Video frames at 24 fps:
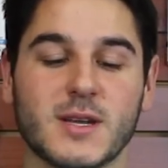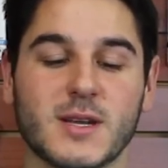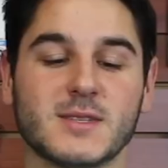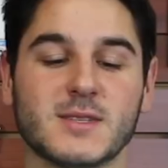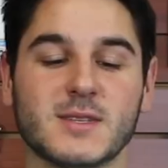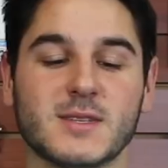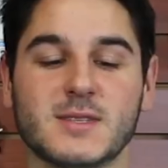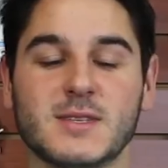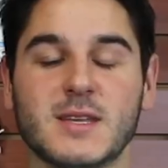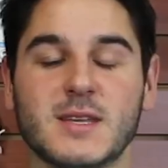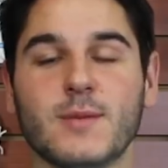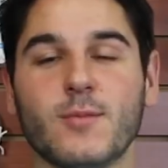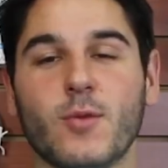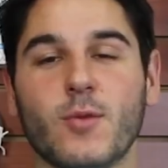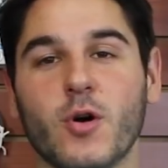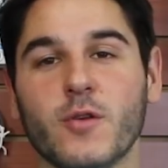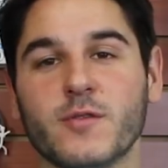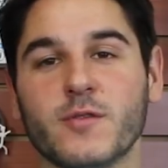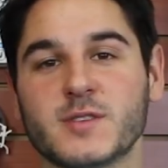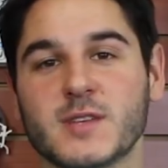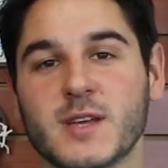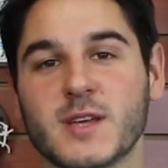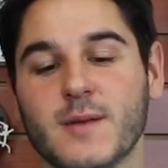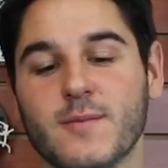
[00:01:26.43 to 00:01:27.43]
it has the same
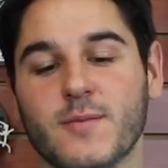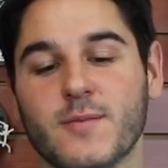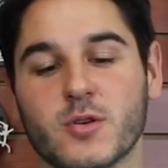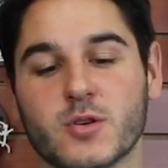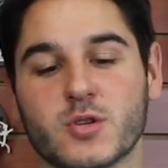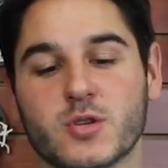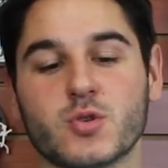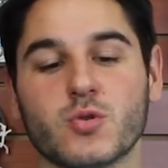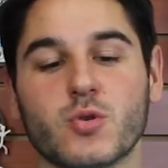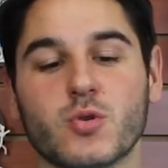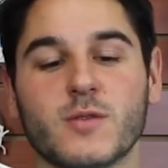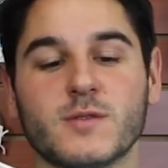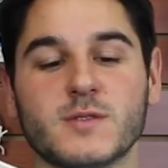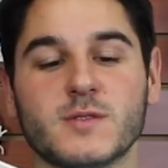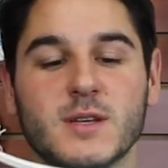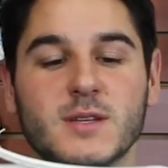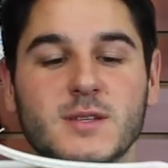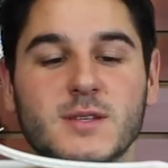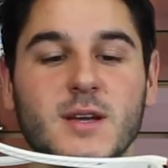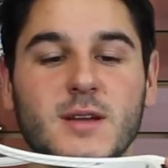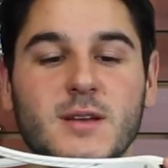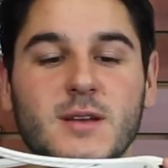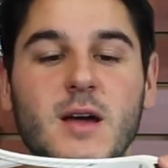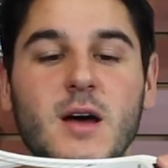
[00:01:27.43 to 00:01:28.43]
offset, the true
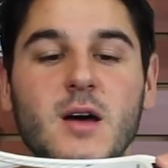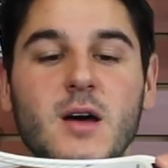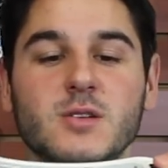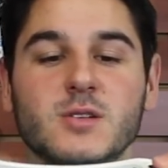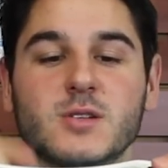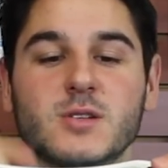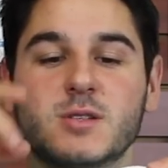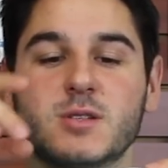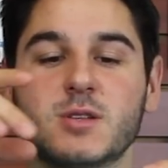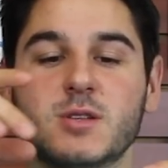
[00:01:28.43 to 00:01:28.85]
offset technology,